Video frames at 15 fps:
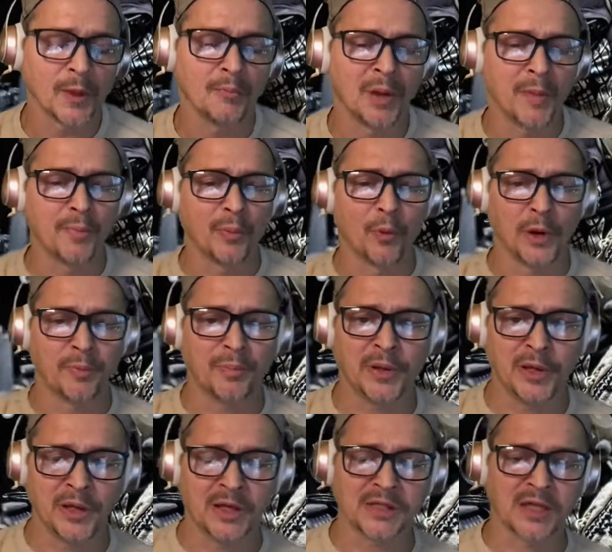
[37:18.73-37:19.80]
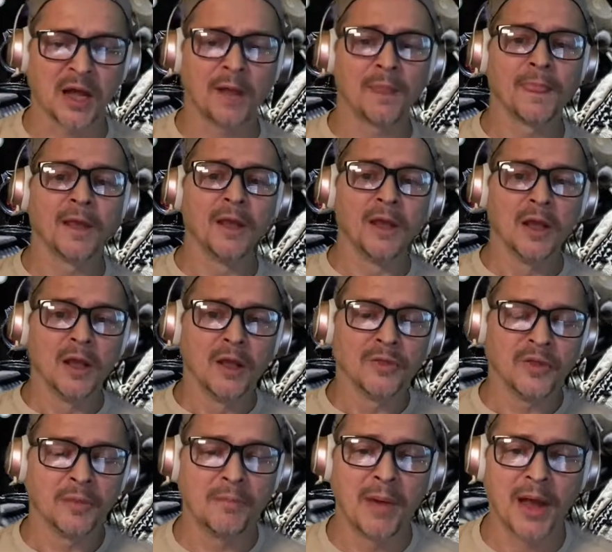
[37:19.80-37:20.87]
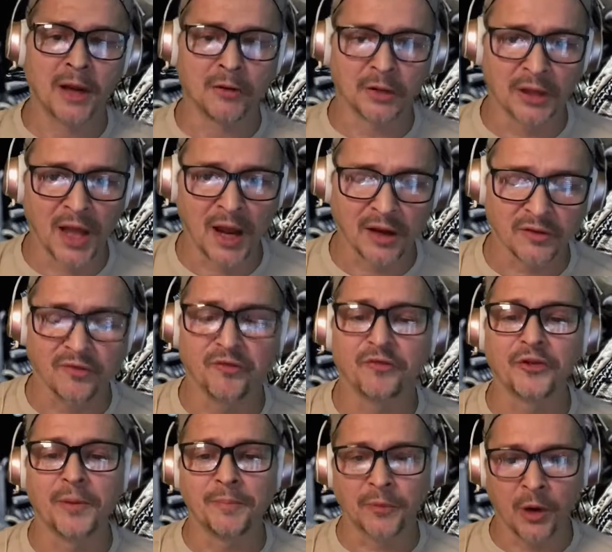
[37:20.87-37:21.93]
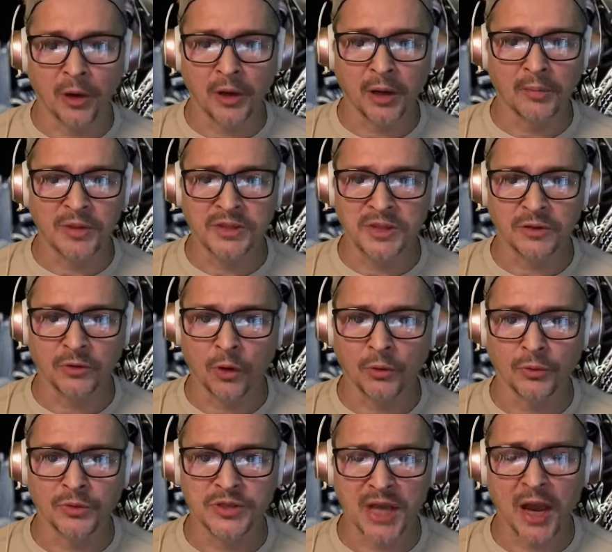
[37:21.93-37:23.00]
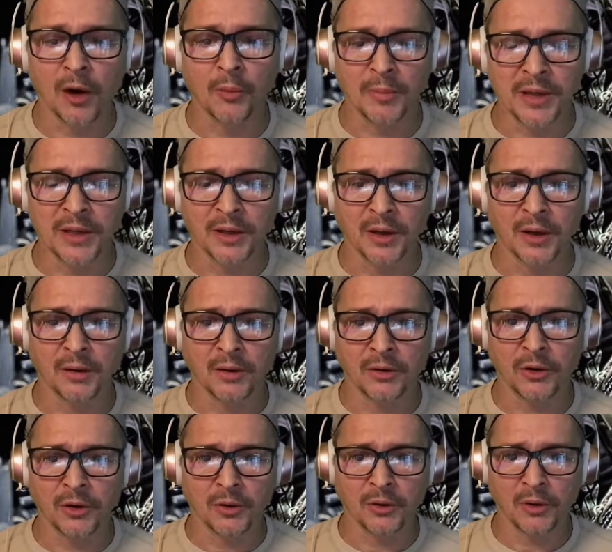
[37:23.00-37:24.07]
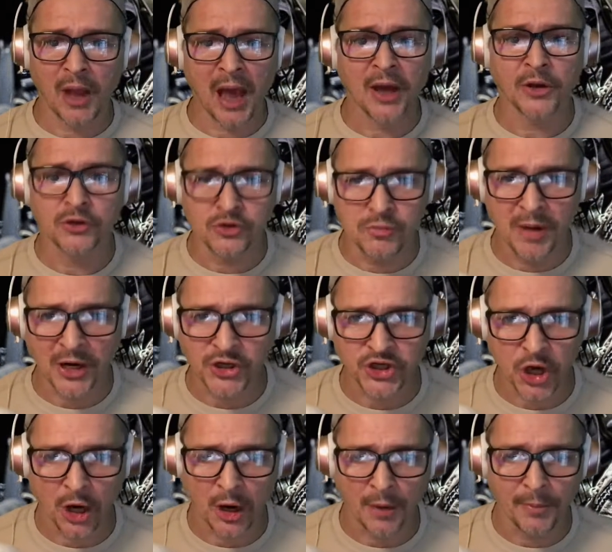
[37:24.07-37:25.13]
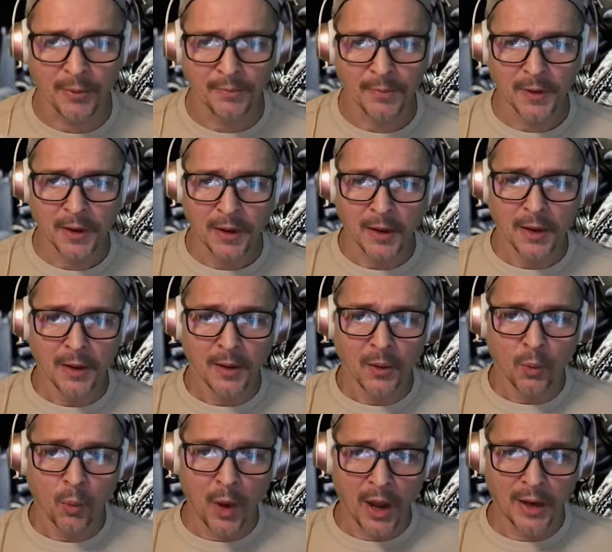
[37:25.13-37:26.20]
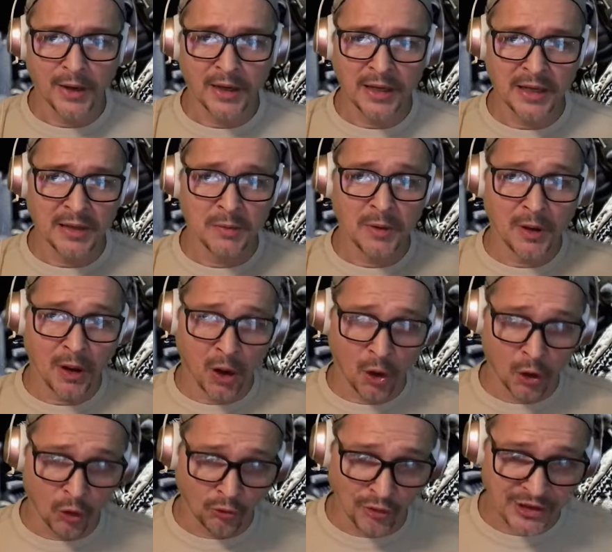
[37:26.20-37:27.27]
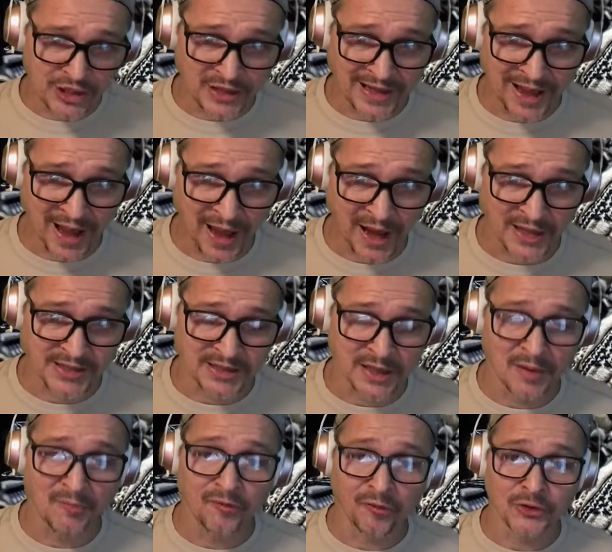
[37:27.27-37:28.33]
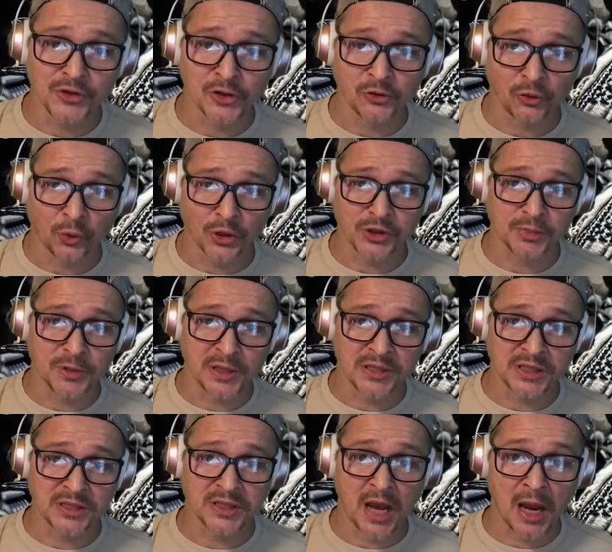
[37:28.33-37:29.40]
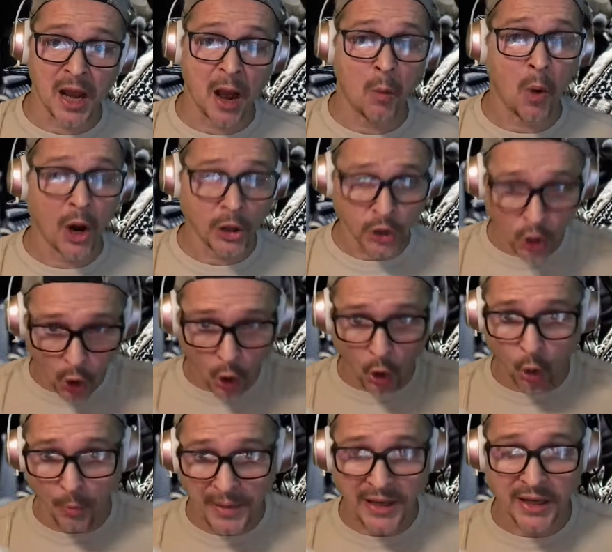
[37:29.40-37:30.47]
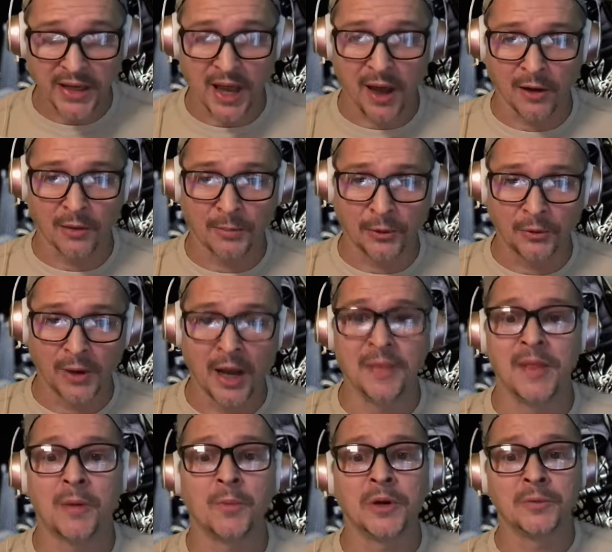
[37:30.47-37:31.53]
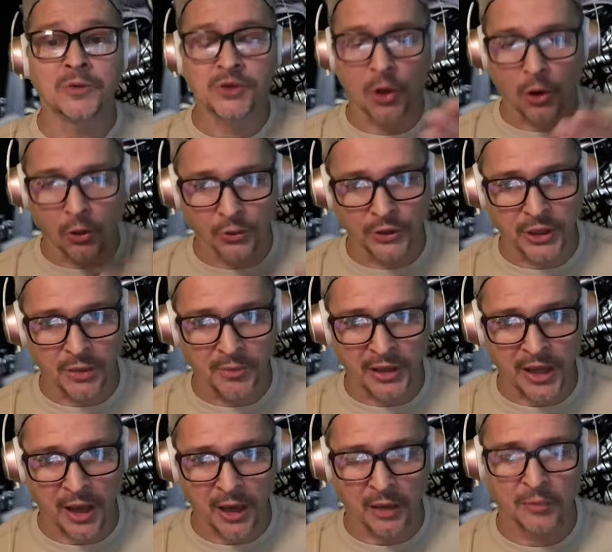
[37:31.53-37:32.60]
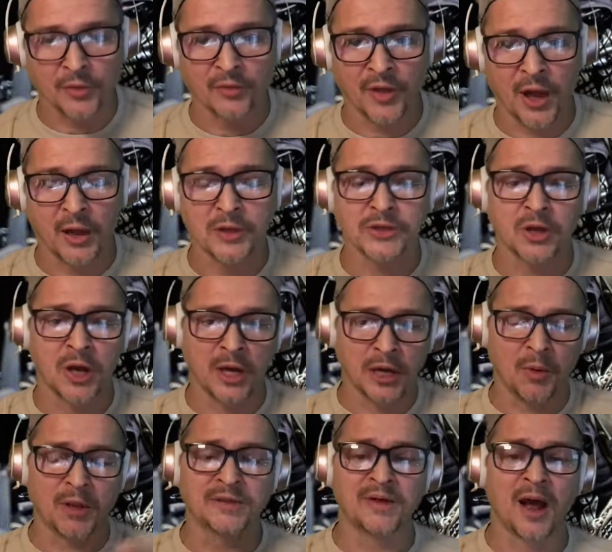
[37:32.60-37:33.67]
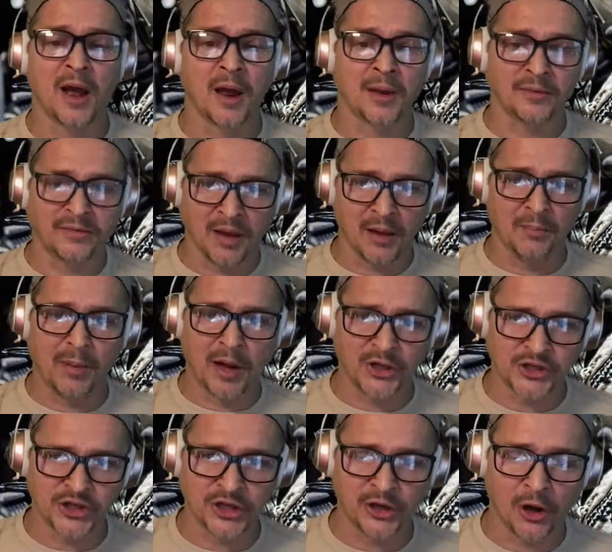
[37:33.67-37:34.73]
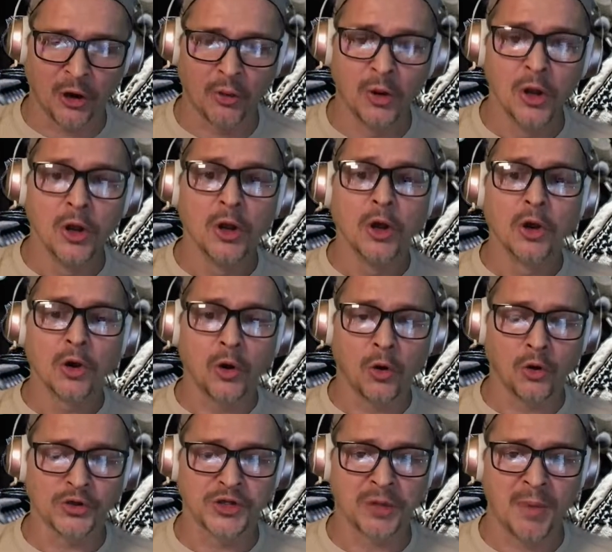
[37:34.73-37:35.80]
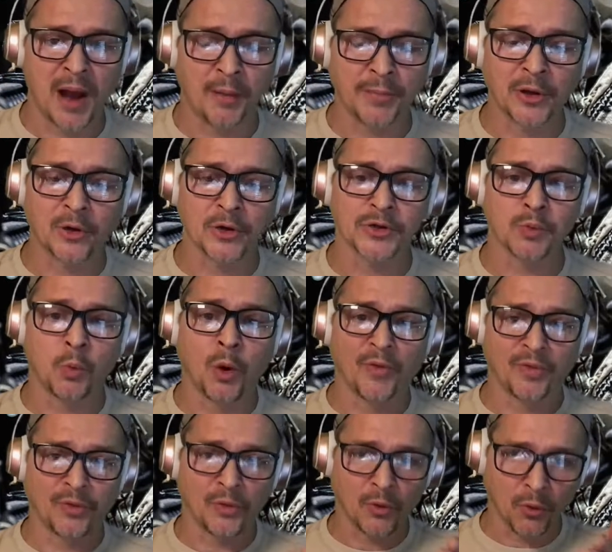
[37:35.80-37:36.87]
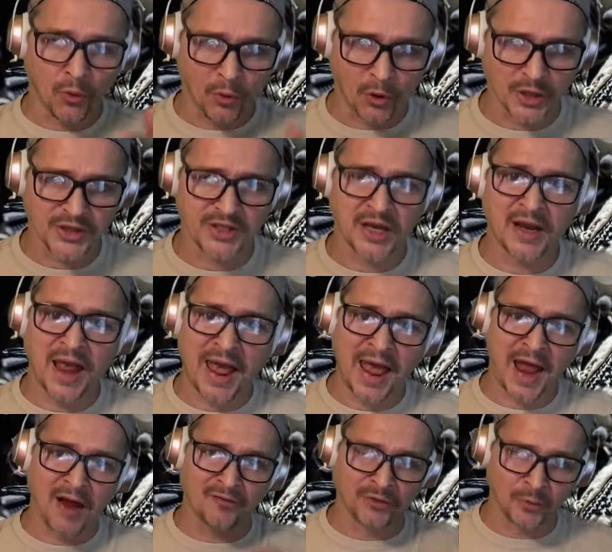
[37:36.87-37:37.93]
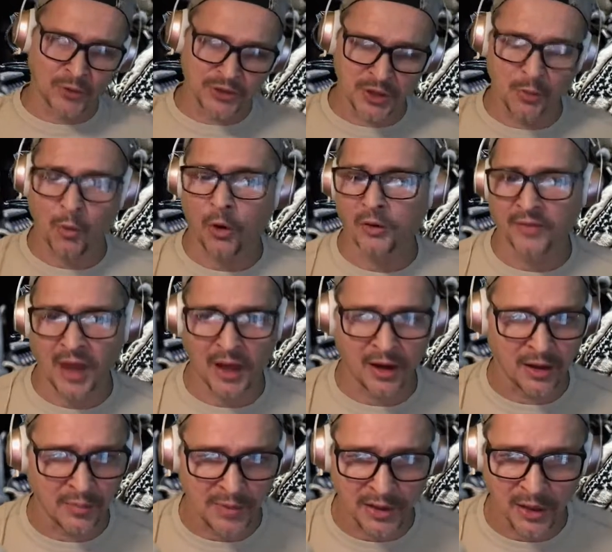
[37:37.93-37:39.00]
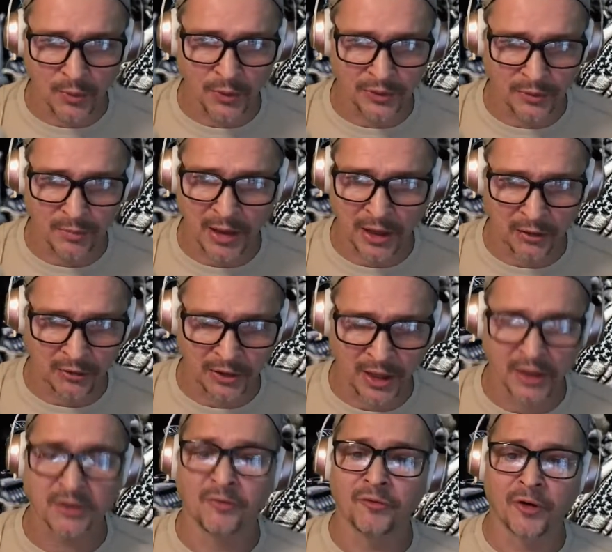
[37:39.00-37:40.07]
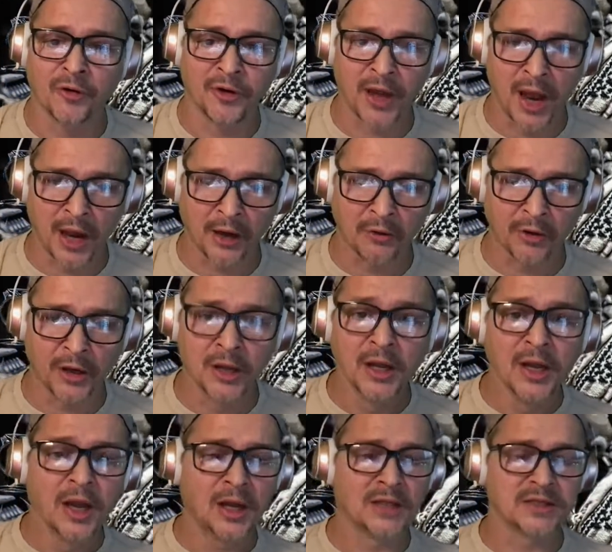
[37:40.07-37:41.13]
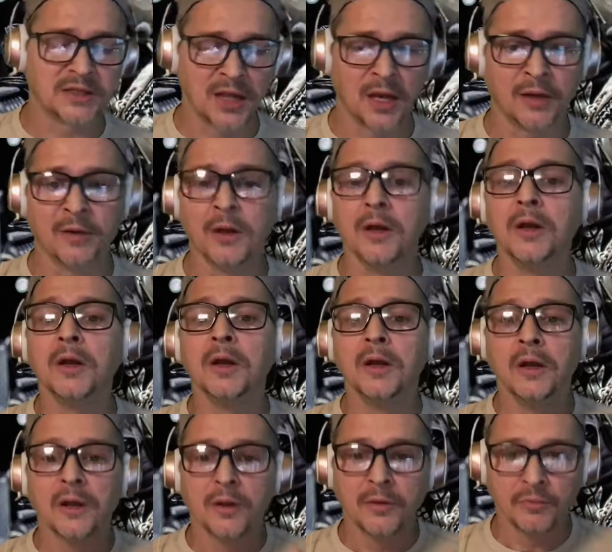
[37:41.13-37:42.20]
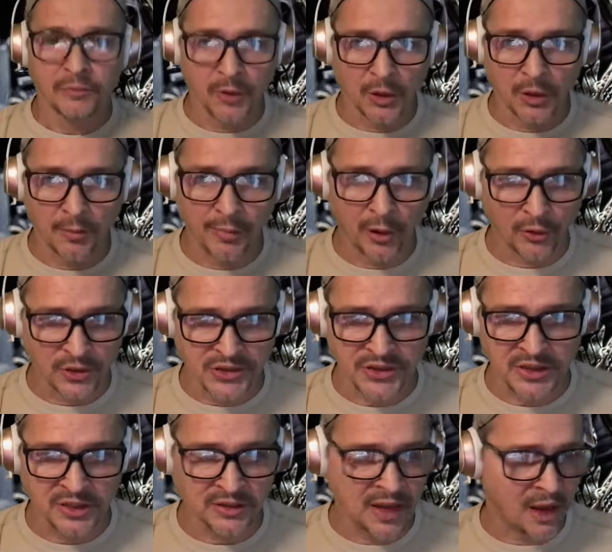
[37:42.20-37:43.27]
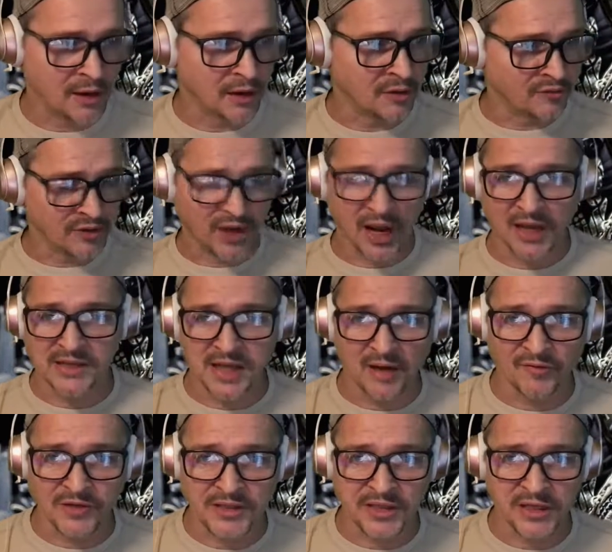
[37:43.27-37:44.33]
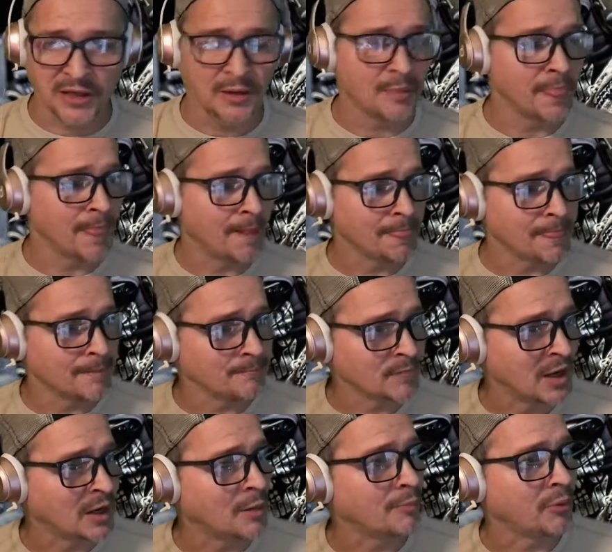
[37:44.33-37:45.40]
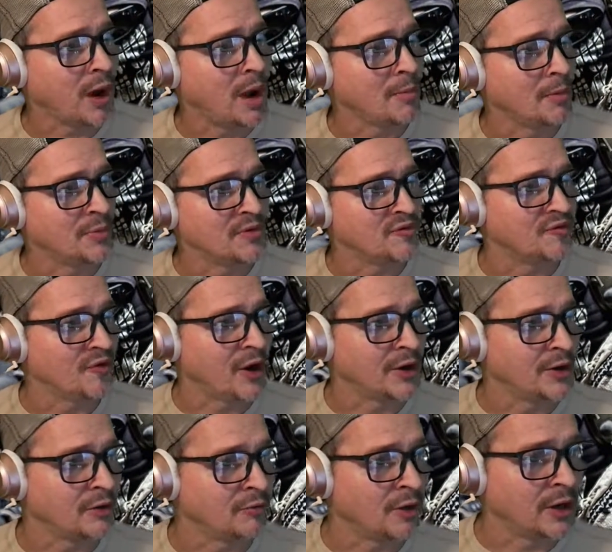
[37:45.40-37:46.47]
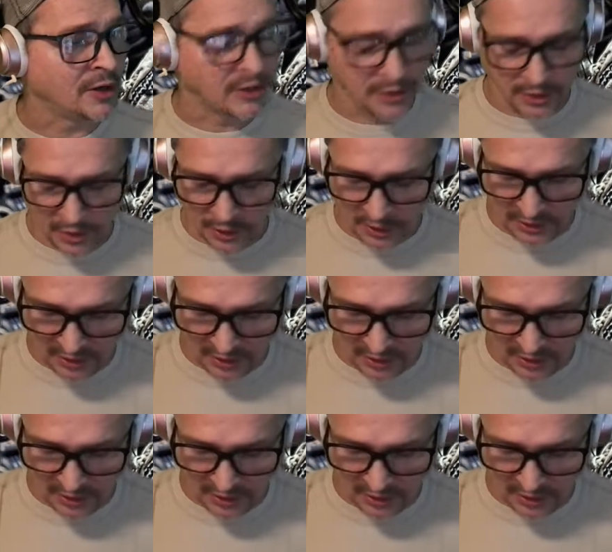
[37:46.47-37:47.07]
My point being is that the mayor elect flipped on him and said, "Don't tell me how to do my job," when he originally asked him for his endorsement. He says, and I want you to hold me accountable. And then when he was holding him accountable, that. So anyway, Dan Bongino calls him out because what Hawk said afterwards, he walked out at a meeting with the mayor elect, very angry, and said, they're going to burn the city down. And if you guys haven't seen it, I could probably find it right here.